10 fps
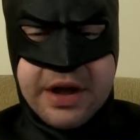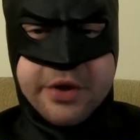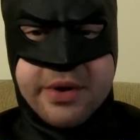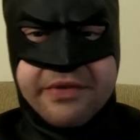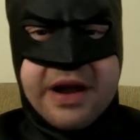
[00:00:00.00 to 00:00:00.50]

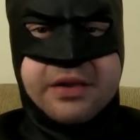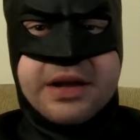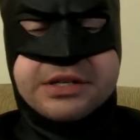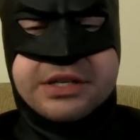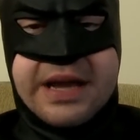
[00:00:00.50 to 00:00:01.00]
You
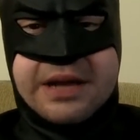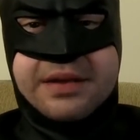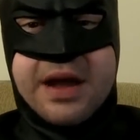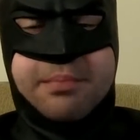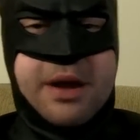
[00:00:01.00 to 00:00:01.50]
revitalize the
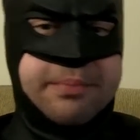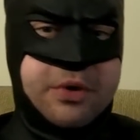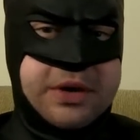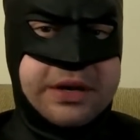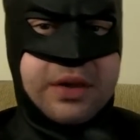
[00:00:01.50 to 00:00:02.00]
downtown by
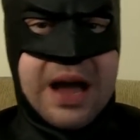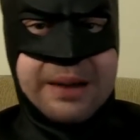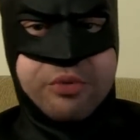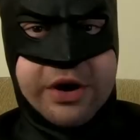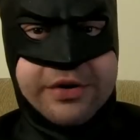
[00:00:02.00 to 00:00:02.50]
building
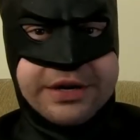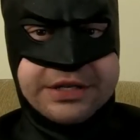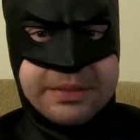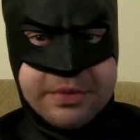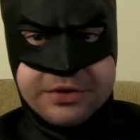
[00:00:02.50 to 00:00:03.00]

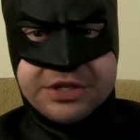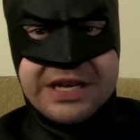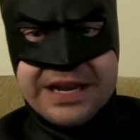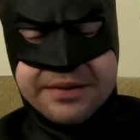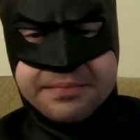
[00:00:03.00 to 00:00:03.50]
libraries and
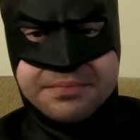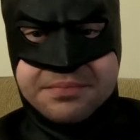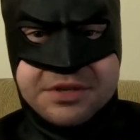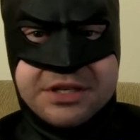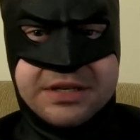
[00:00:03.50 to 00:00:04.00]

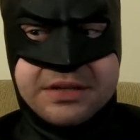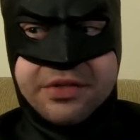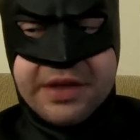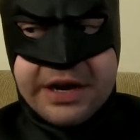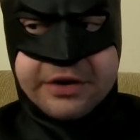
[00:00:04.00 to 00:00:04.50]
museums and
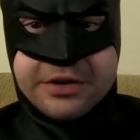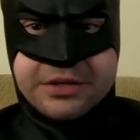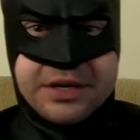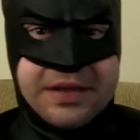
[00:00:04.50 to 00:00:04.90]
theaters,